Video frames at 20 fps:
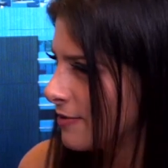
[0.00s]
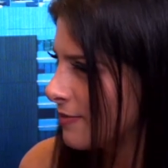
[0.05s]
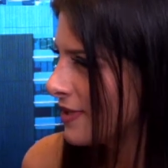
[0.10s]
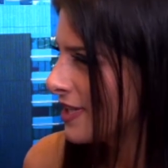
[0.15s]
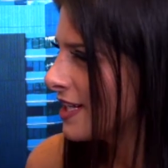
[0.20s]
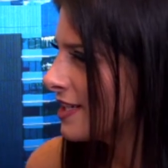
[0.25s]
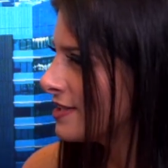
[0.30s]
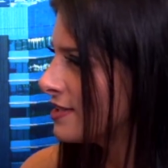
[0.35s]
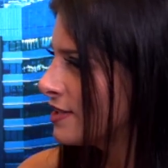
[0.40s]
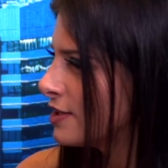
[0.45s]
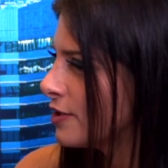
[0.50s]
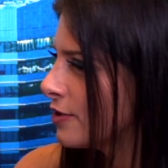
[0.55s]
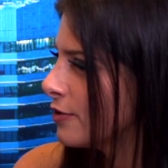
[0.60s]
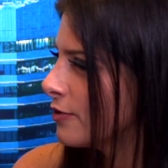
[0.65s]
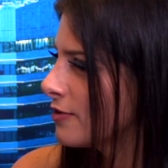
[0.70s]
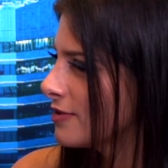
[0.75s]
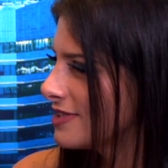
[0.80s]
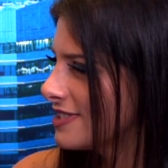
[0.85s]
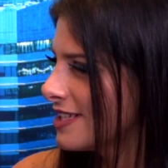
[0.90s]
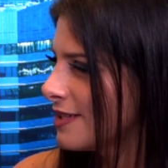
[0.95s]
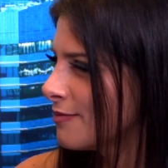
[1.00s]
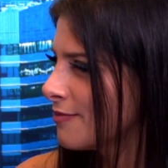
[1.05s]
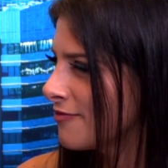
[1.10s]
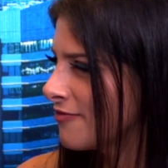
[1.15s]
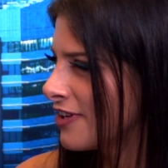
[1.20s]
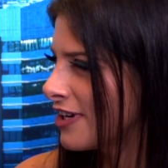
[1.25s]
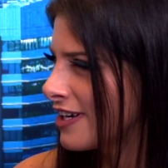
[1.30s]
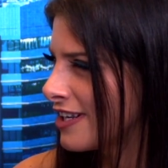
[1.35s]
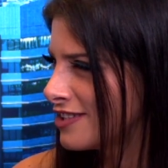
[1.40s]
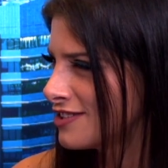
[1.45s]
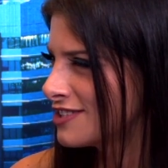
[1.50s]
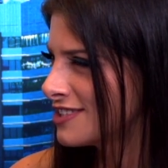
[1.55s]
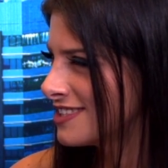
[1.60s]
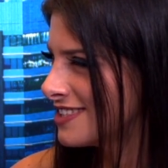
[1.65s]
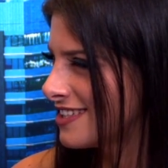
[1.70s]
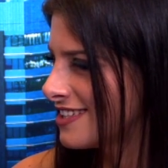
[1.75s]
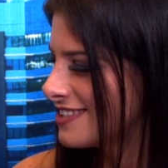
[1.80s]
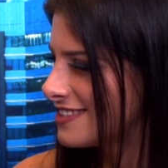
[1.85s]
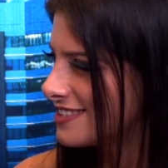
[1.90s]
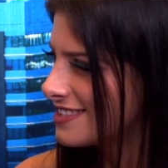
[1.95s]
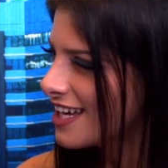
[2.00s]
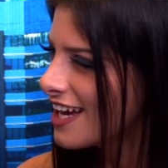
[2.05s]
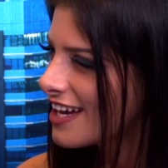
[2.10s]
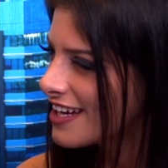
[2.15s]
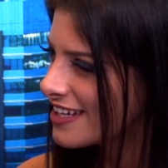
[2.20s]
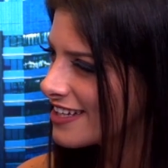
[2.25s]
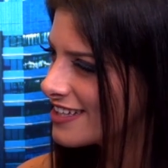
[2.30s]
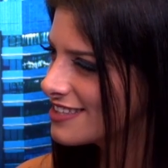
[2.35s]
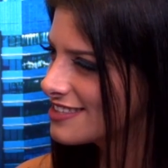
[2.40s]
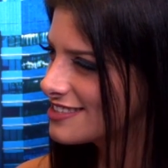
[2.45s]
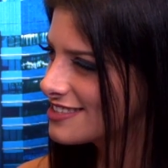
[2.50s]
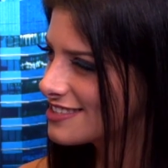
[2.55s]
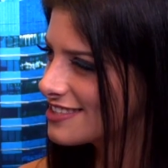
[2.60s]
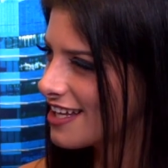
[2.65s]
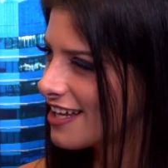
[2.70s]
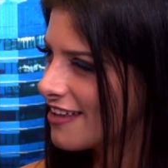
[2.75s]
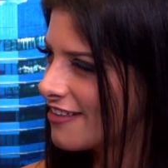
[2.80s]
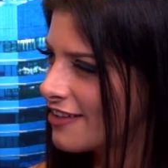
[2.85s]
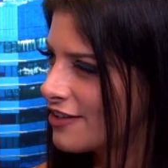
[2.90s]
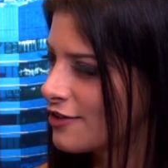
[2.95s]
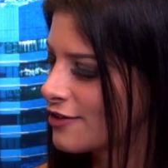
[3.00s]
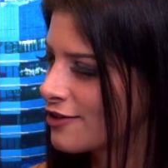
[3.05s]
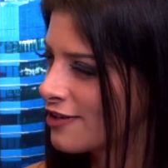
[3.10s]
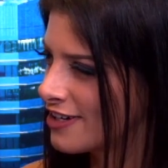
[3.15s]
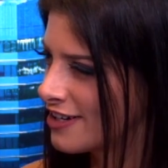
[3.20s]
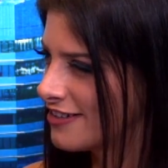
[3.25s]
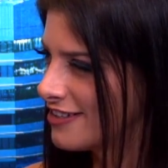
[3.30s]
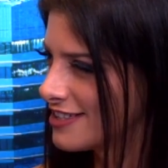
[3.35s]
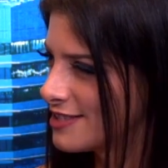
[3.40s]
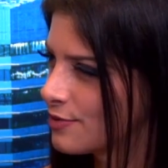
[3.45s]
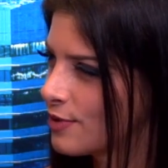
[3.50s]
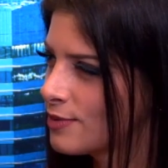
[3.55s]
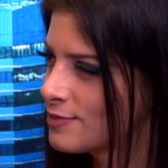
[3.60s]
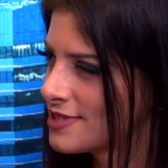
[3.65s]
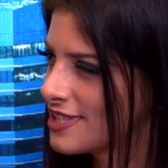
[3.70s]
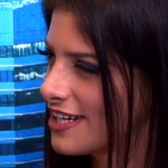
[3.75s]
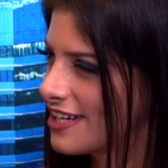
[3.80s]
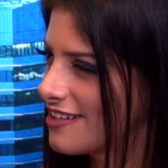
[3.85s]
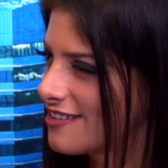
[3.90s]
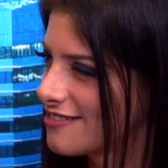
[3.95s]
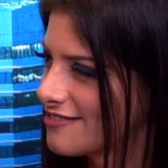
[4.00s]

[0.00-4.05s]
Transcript: Because you seemed very interested in science, and then you created this website.